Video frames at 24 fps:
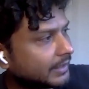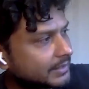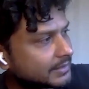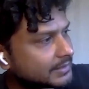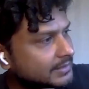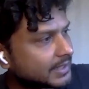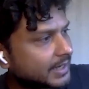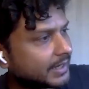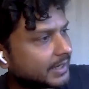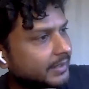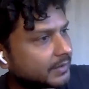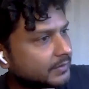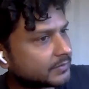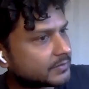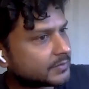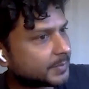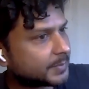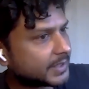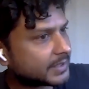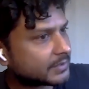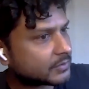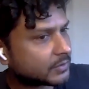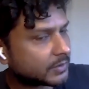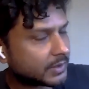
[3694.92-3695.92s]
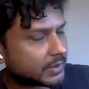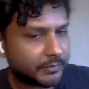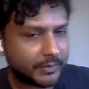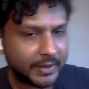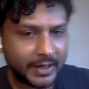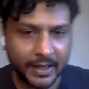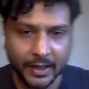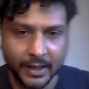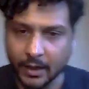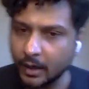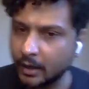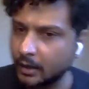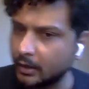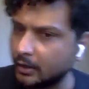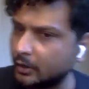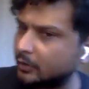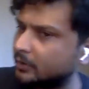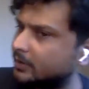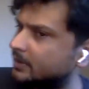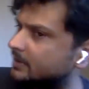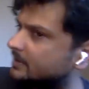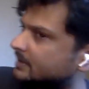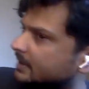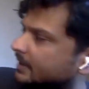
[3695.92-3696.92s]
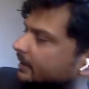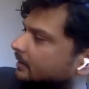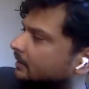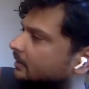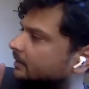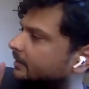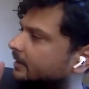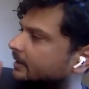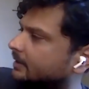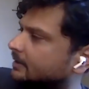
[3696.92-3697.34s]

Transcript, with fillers: there is negative space, so that when I cut to this angle,